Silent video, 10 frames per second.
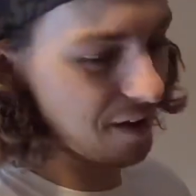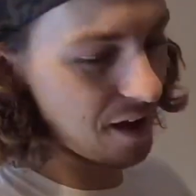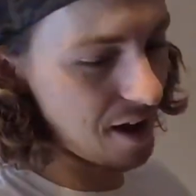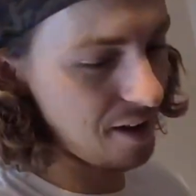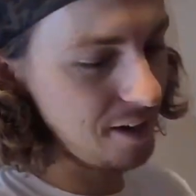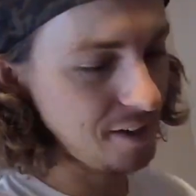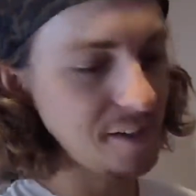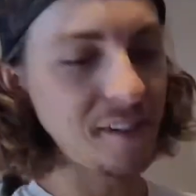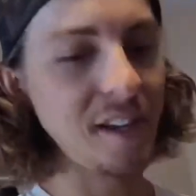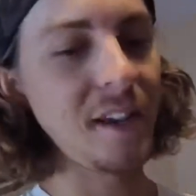I like
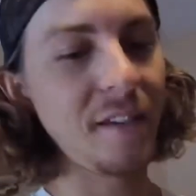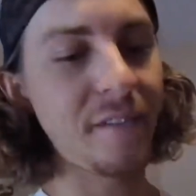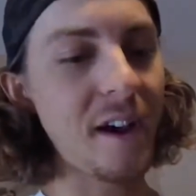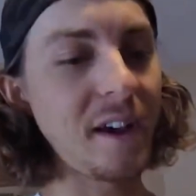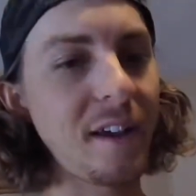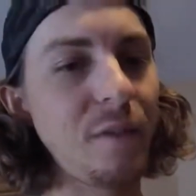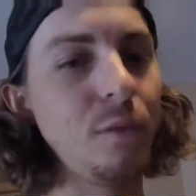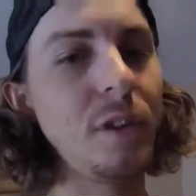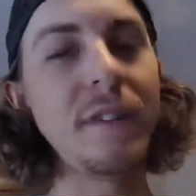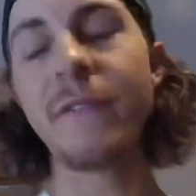to see if I
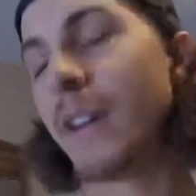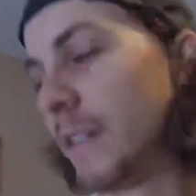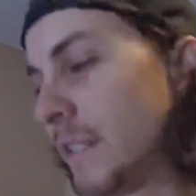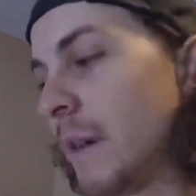can refill some